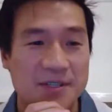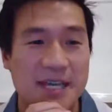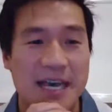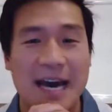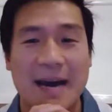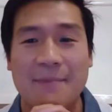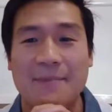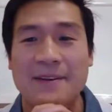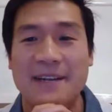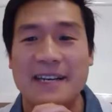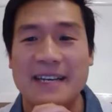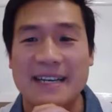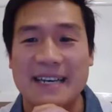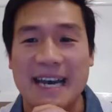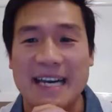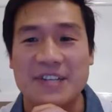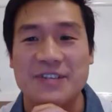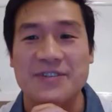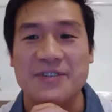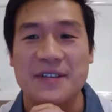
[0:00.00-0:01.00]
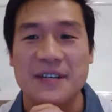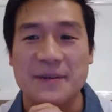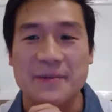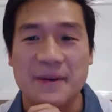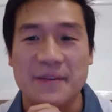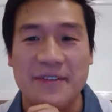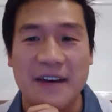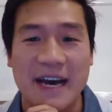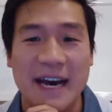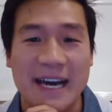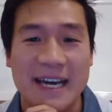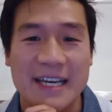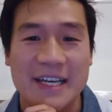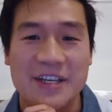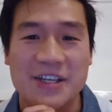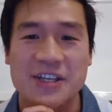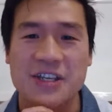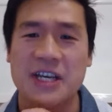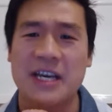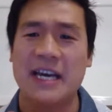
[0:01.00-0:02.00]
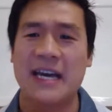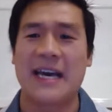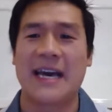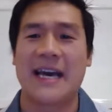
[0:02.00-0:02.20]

happening naturally with age,